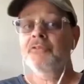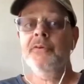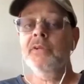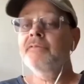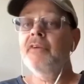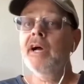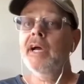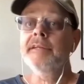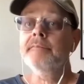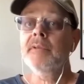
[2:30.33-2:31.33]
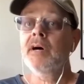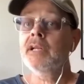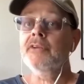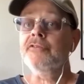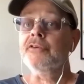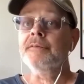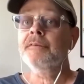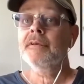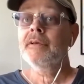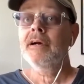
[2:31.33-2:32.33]
was feeling fine, honestly.
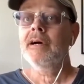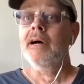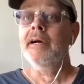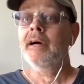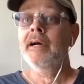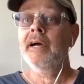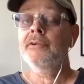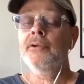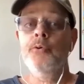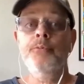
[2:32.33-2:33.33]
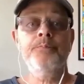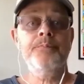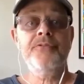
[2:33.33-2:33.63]
I had no